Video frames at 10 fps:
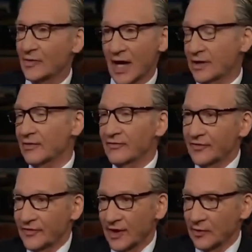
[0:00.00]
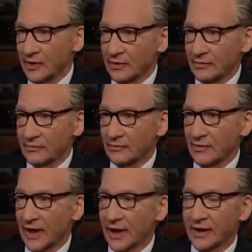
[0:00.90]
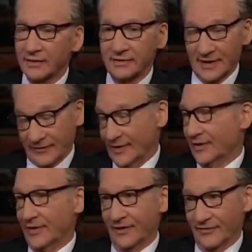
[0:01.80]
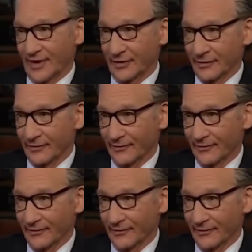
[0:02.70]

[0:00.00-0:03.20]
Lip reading: I don't have a family, and I definitely don't have faith.